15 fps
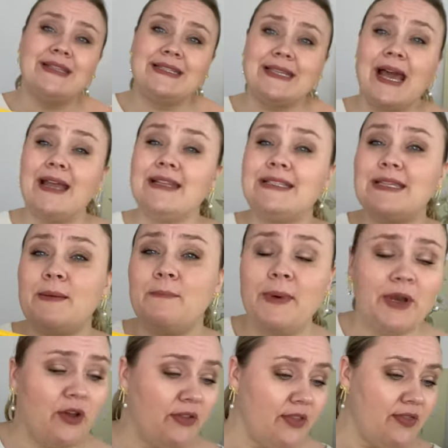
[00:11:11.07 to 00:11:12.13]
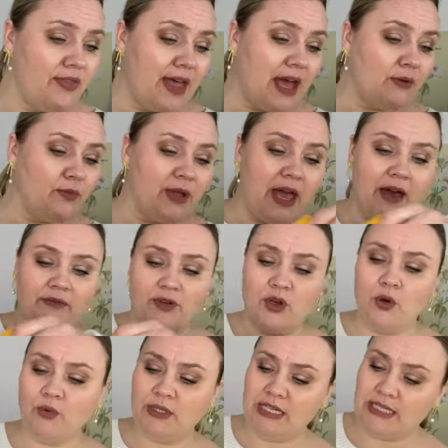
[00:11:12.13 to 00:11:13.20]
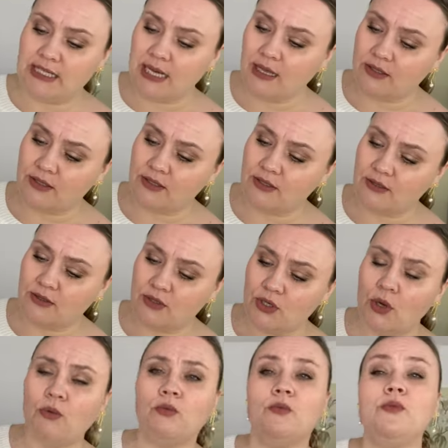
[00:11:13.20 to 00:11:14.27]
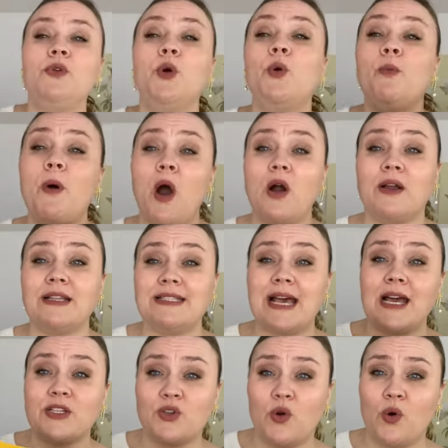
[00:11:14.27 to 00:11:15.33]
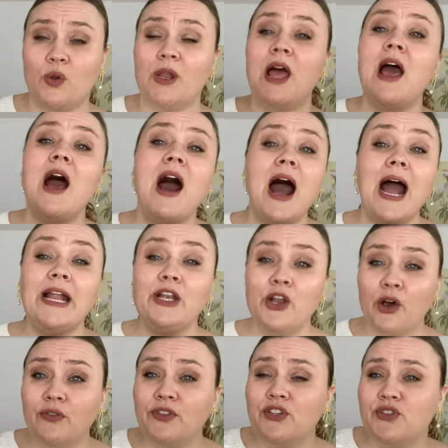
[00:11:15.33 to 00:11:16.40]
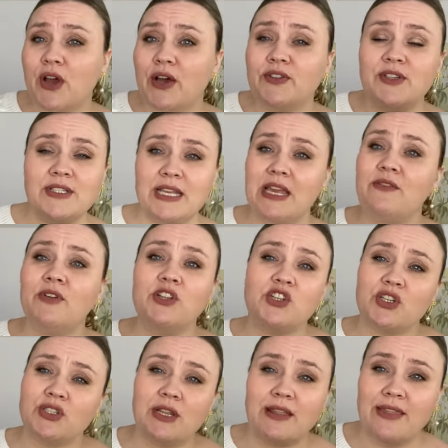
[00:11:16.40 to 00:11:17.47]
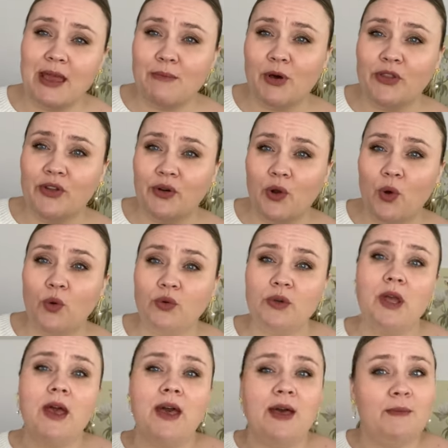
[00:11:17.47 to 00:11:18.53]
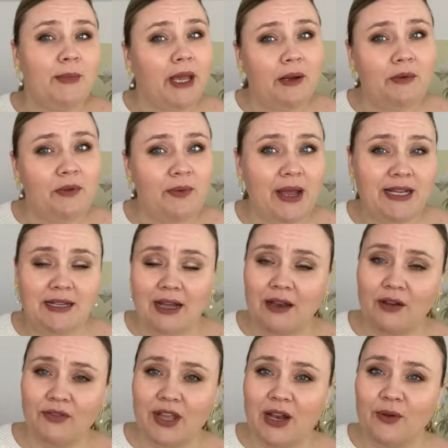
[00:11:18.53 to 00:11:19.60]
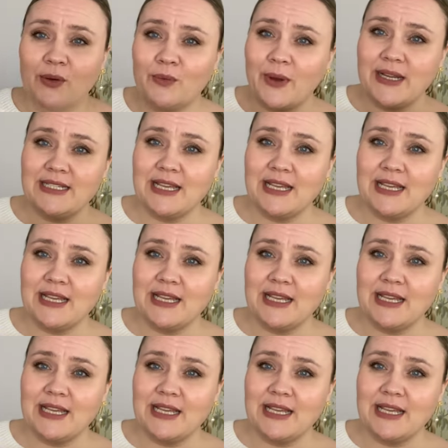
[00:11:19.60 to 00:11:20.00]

side zip, but other than that, we have no details. Nope, no pockets at all. I love the trousers, even just them on their own, paired with white. I love yellow and white